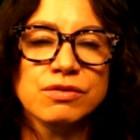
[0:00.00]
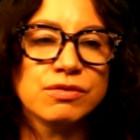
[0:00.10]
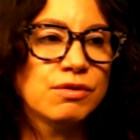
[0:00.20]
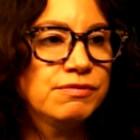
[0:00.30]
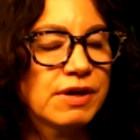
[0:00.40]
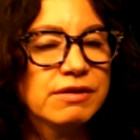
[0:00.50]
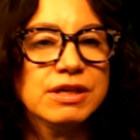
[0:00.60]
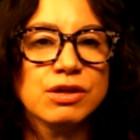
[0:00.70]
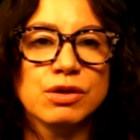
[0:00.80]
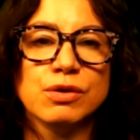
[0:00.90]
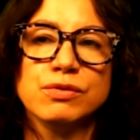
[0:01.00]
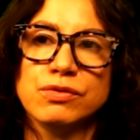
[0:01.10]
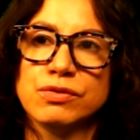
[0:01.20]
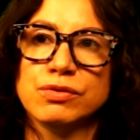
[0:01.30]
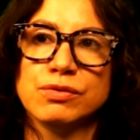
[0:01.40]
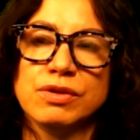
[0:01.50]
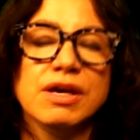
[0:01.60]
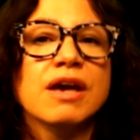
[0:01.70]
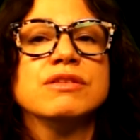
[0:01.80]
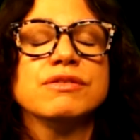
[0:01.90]
So very close to
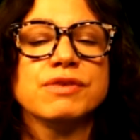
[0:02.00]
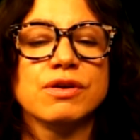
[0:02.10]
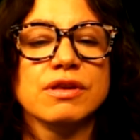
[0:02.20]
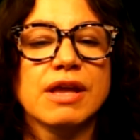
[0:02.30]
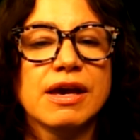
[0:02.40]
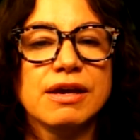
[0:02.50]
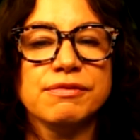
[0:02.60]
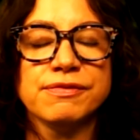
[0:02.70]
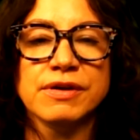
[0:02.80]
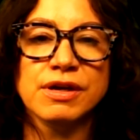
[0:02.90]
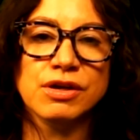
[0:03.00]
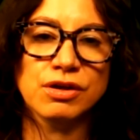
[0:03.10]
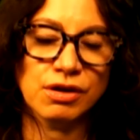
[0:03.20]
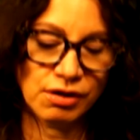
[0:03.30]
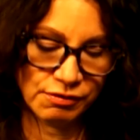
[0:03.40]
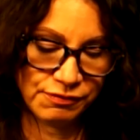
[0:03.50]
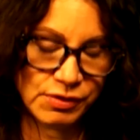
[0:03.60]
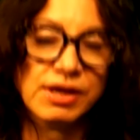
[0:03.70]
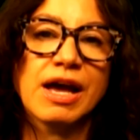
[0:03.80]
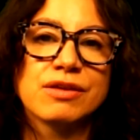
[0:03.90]
the end of her life, her
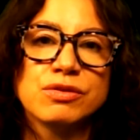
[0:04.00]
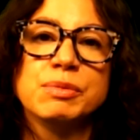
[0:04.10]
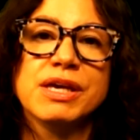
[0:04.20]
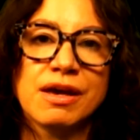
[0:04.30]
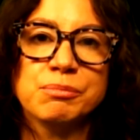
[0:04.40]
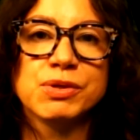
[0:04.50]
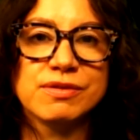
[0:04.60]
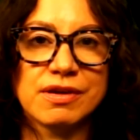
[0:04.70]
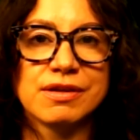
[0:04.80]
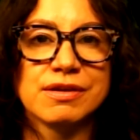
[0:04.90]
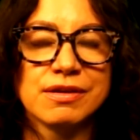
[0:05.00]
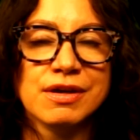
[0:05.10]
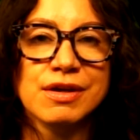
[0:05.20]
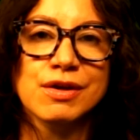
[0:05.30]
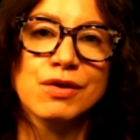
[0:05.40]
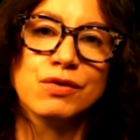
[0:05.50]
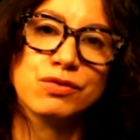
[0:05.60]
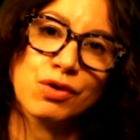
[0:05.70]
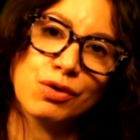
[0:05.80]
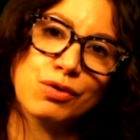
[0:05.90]
foot had to be amputated.
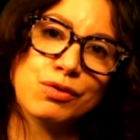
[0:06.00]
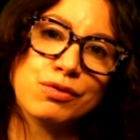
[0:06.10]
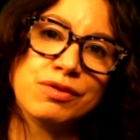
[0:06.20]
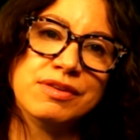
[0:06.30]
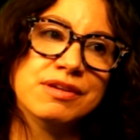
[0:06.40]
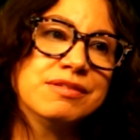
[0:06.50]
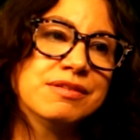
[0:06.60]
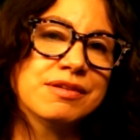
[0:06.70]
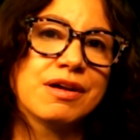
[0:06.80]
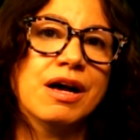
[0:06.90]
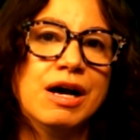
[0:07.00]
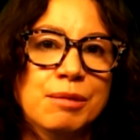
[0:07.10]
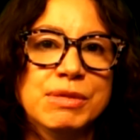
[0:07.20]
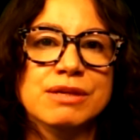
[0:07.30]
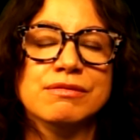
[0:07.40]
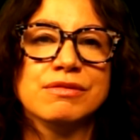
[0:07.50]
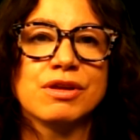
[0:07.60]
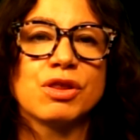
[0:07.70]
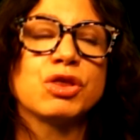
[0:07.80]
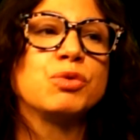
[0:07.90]
So this is a
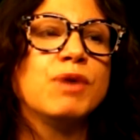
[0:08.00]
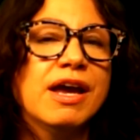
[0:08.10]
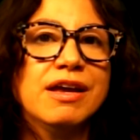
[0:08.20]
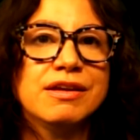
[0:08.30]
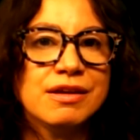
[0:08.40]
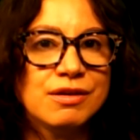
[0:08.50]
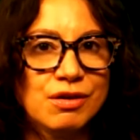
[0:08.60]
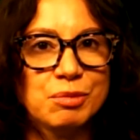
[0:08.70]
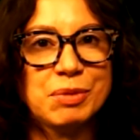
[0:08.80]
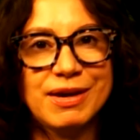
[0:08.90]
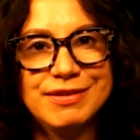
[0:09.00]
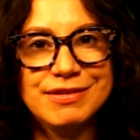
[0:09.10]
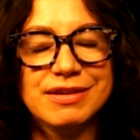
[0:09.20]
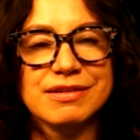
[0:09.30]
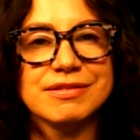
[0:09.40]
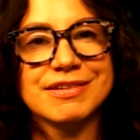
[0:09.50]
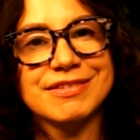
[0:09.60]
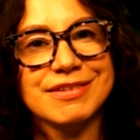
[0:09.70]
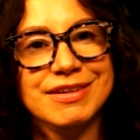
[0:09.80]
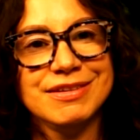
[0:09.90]
common thread in her paintings,
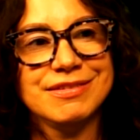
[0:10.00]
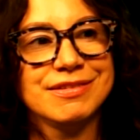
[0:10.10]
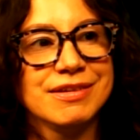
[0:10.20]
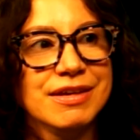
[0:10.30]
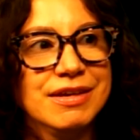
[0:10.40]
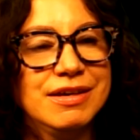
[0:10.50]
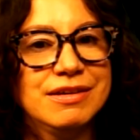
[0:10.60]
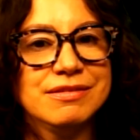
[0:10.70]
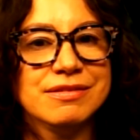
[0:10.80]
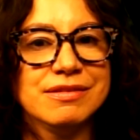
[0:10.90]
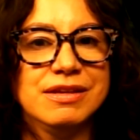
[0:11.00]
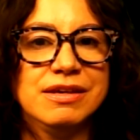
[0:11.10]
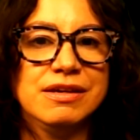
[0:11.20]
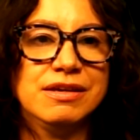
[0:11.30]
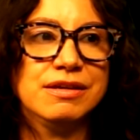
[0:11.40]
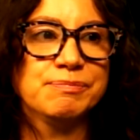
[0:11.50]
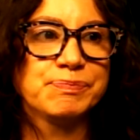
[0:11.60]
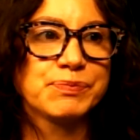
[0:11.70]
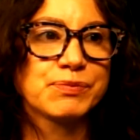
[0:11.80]
is the,